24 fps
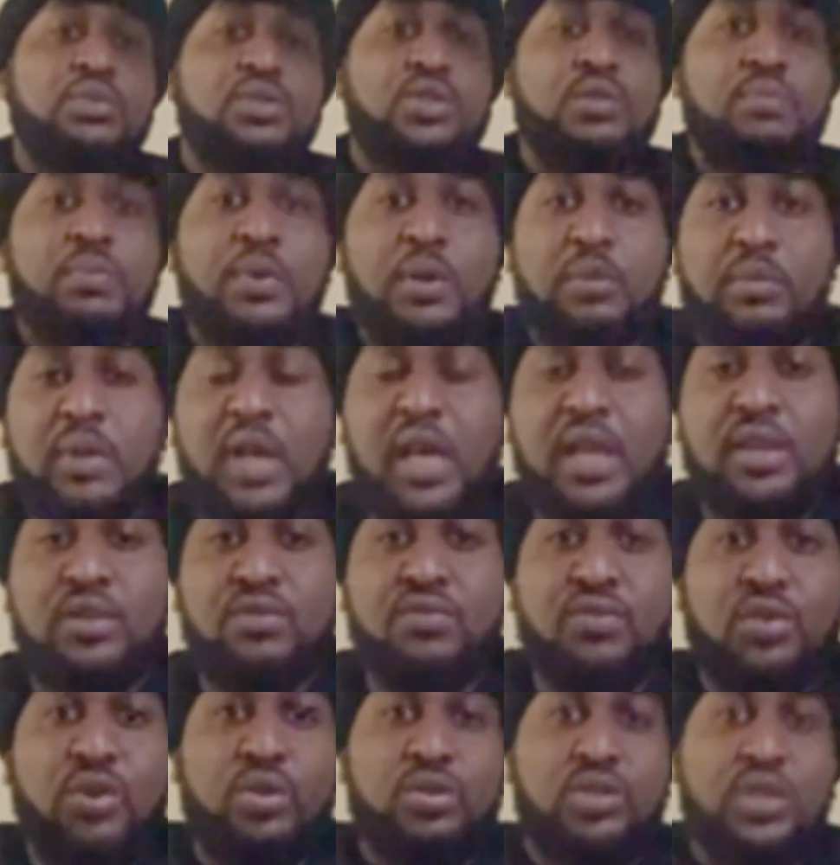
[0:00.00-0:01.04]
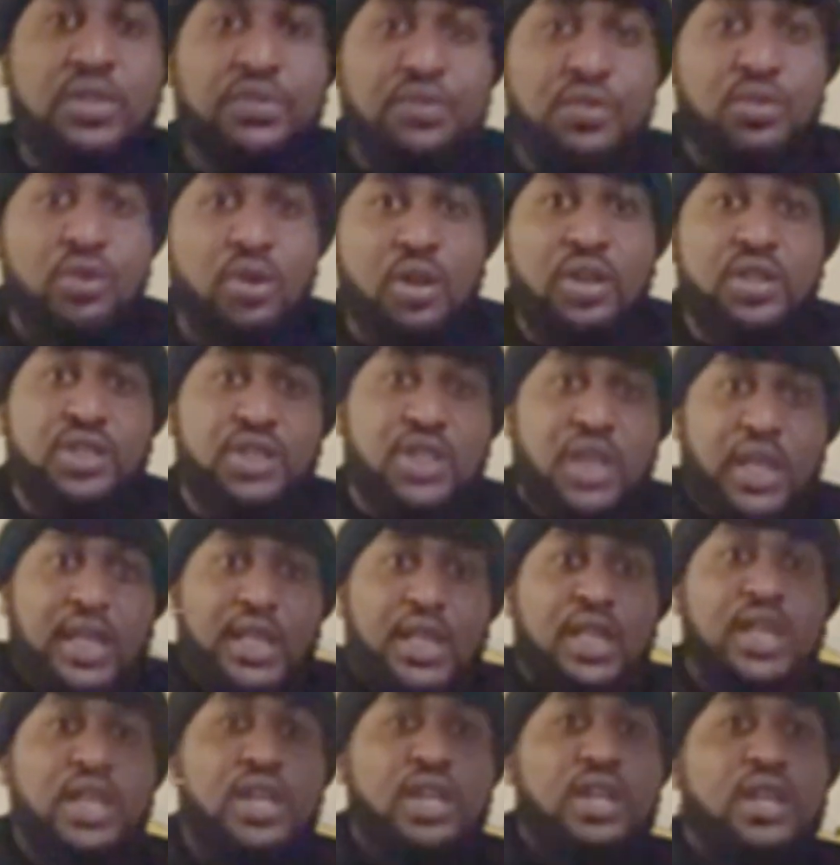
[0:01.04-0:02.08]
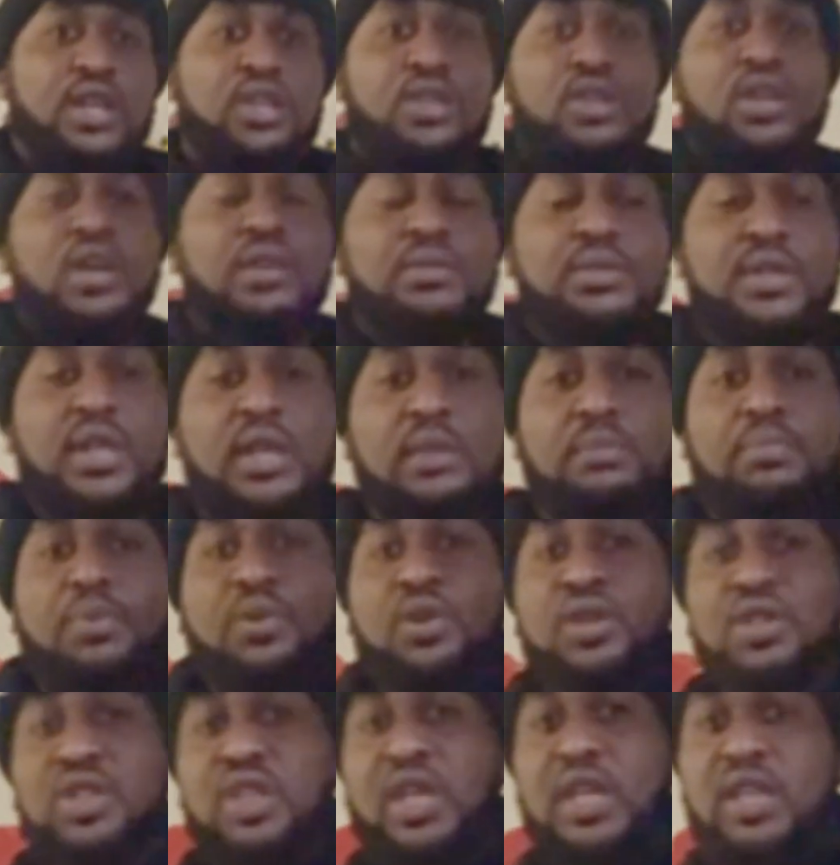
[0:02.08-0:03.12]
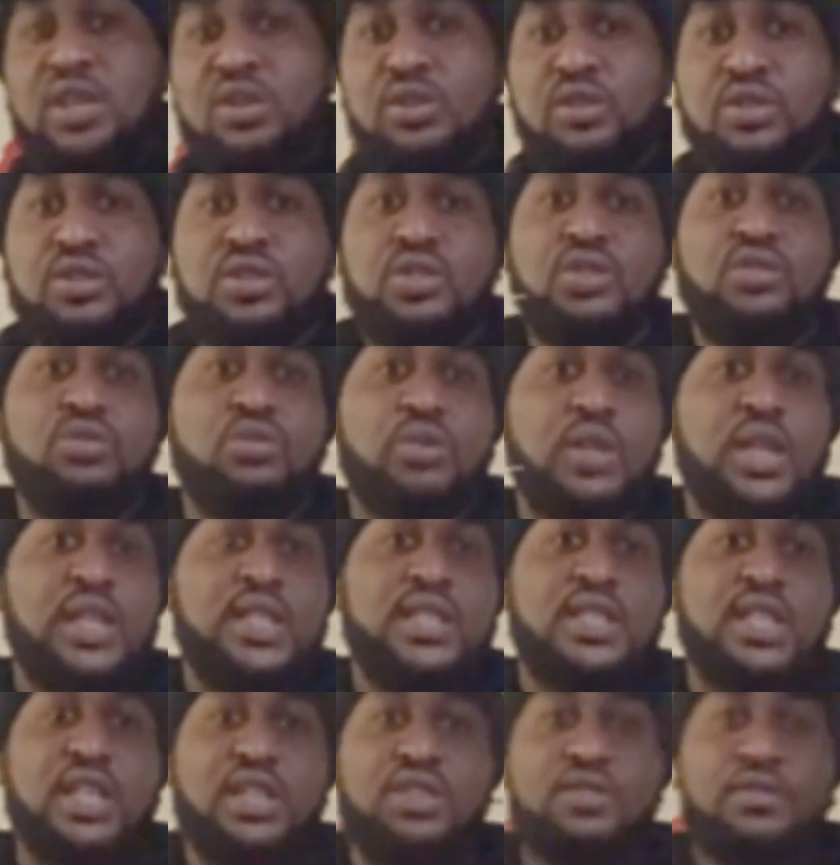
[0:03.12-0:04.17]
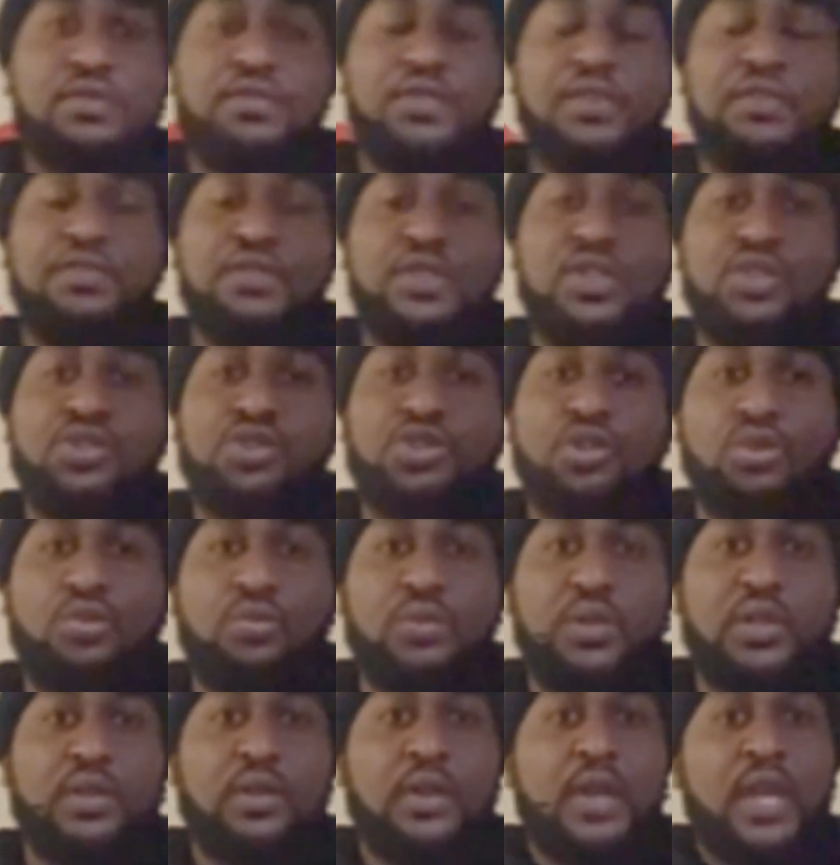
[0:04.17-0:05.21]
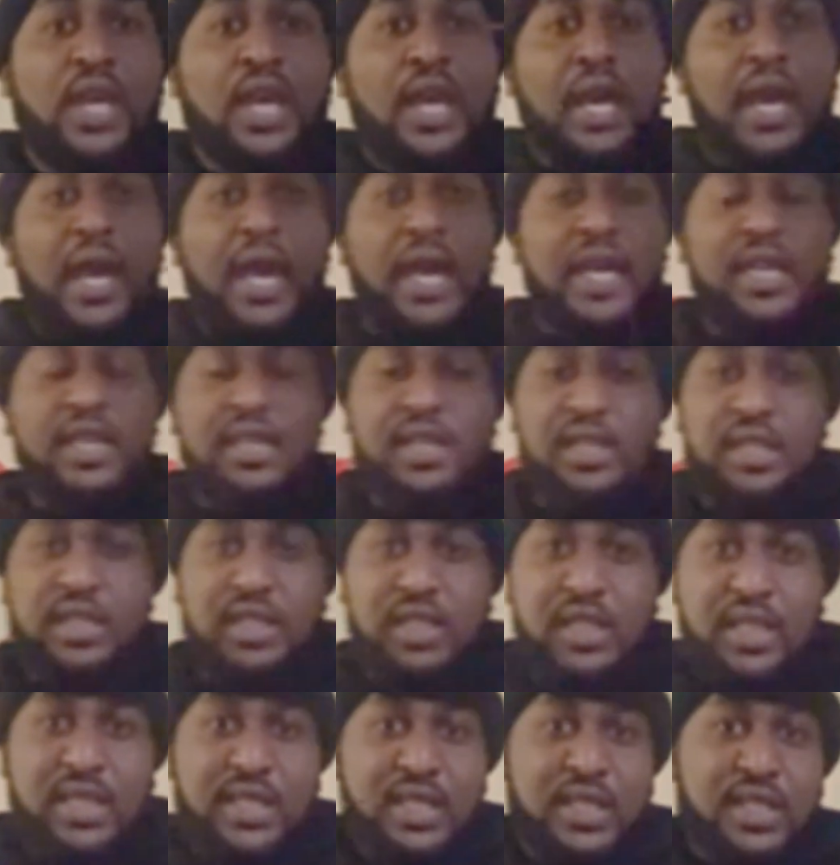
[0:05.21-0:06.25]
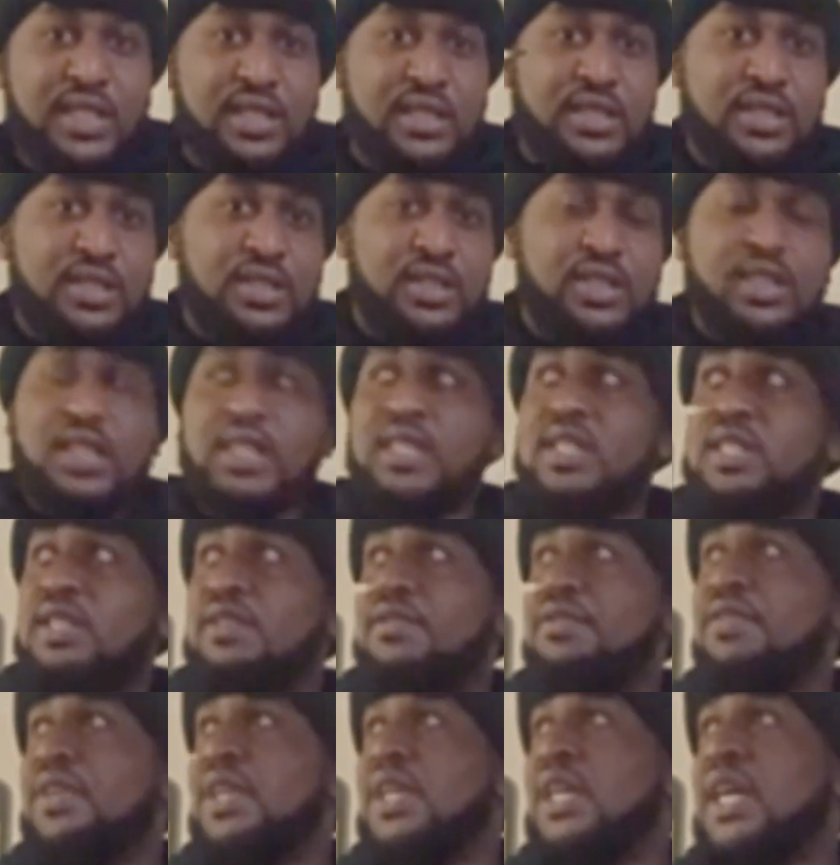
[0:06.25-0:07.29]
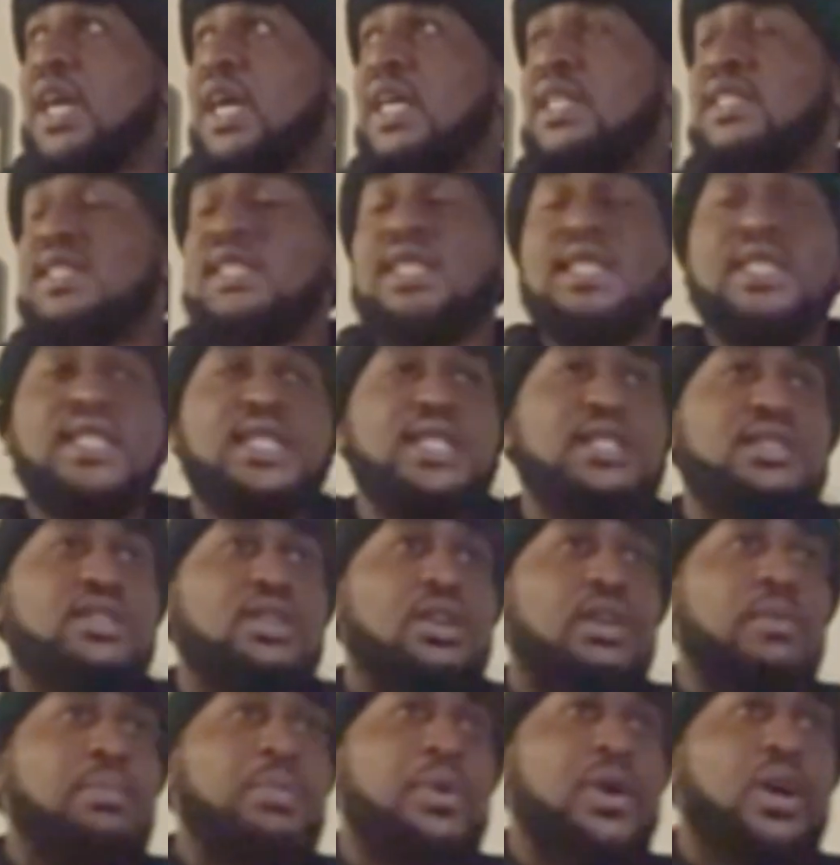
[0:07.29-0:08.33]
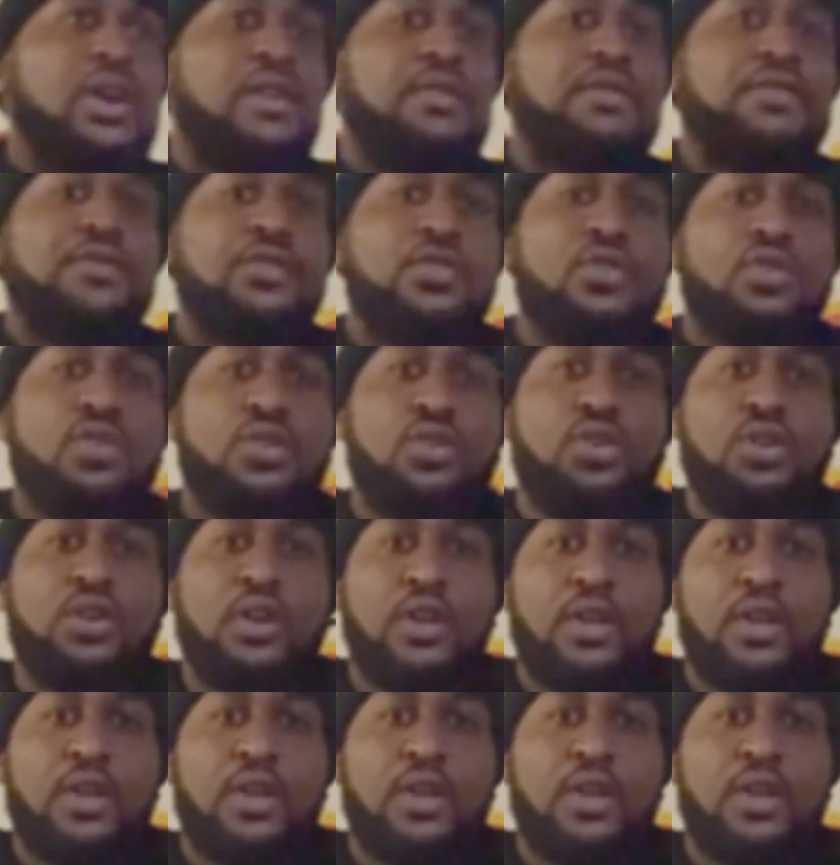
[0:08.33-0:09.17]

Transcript: to bop down the road. If you've got a jacket, you know what I'm saying, put a jacket on, still get the section fifteen showing. And this is this is the thing, guys. This is a part for